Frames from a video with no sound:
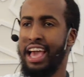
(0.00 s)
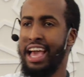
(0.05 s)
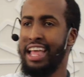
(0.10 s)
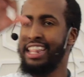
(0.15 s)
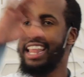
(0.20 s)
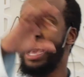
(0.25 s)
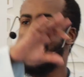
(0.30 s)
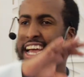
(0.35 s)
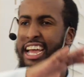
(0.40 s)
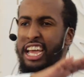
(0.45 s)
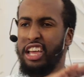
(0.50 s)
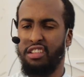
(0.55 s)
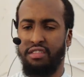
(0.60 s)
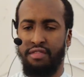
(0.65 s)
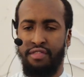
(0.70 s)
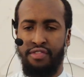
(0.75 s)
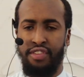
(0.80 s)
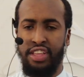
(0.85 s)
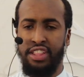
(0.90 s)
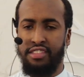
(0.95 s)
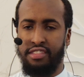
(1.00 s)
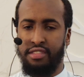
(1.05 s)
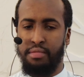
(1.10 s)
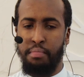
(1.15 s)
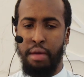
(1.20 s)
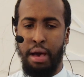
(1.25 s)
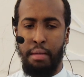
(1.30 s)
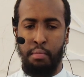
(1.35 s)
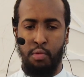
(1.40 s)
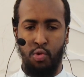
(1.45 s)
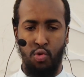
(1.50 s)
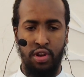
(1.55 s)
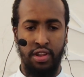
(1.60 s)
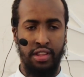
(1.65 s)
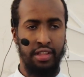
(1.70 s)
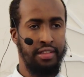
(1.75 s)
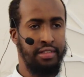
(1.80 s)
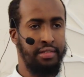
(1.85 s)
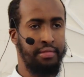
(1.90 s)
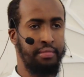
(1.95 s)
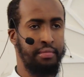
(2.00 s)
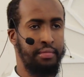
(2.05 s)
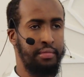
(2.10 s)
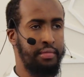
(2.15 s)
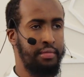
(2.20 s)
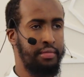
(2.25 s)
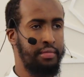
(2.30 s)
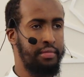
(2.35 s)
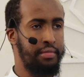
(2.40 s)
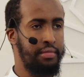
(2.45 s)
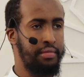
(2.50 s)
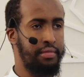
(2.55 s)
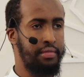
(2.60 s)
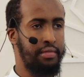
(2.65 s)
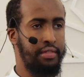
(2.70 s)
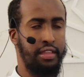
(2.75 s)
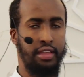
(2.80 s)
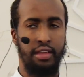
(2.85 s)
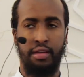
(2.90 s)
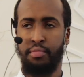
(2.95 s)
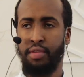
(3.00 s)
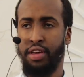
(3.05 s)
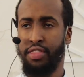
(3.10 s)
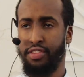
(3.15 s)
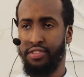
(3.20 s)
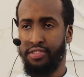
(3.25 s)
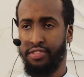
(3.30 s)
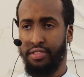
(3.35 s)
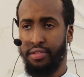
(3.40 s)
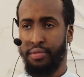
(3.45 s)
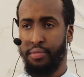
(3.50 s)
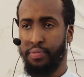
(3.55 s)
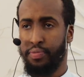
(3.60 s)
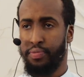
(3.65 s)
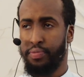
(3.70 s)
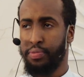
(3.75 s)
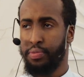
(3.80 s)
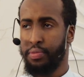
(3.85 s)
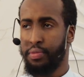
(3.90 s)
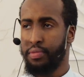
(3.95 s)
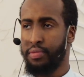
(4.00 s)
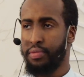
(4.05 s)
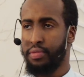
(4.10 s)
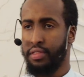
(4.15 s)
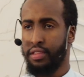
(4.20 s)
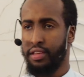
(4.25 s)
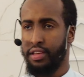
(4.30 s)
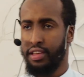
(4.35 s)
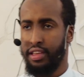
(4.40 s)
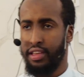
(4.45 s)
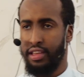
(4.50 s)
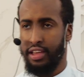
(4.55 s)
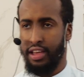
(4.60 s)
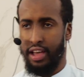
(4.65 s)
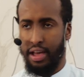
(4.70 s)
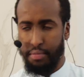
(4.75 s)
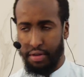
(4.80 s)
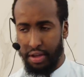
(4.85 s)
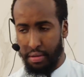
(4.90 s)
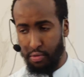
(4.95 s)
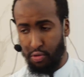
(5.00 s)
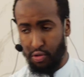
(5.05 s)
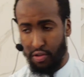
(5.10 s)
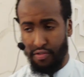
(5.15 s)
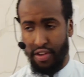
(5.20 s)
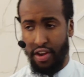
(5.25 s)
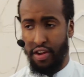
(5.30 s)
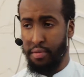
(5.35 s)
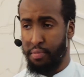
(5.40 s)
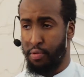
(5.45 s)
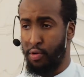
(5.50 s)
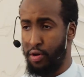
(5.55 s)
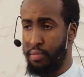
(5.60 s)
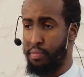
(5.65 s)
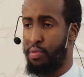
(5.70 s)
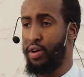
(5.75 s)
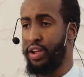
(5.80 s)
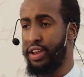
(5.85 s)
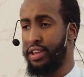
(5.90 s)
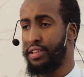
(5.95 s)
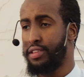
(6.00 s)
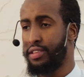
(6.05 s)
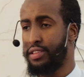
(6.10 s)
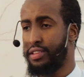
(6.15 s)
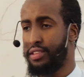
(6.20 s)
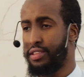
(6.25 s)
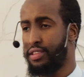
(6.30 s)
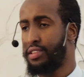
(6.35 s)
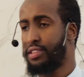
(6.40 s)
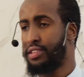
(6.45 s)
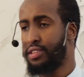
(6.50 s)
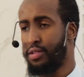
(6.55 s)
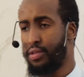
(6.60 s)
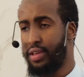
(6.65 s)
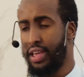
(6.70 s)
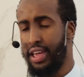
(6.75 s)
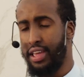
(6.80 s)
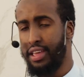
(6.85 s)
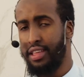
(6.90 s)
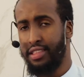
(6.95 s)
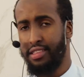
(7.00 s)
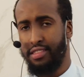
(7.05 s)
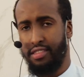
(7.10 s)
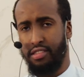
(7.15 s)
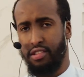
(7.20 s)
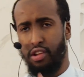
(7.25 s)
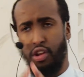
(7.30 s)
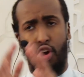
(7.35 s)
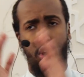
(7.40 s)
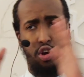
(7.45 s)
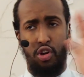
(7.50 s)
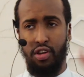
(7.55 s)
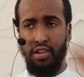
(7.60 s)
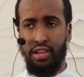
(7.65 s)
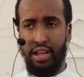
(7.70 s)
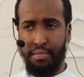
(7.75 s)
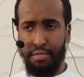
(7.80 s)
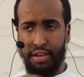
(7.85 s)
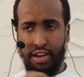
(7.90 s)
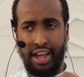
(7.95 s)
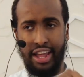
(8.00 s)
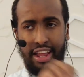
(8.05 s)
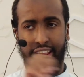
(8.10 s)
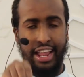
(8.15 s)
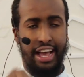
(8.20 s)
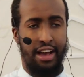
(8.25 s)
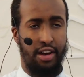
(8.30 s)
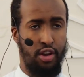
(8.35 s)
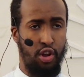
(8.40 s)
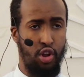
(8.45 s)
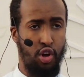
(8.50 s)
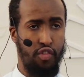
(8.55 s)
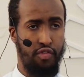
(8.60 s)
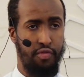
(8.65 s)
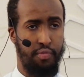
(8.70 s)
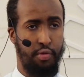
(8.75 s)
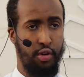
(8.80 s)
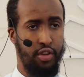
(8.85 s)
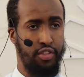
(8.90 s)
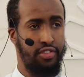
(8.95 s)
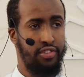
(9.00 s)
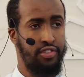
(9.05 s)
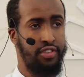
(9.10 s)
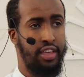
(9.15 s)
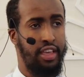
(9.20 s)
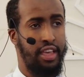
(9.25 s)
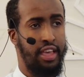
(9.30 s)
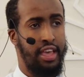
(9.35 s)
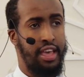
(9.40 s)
And that convinced Ma'mun. Brothers, I'm coming to a very important point. Okay? This is long, I'm cutting out a lot of points.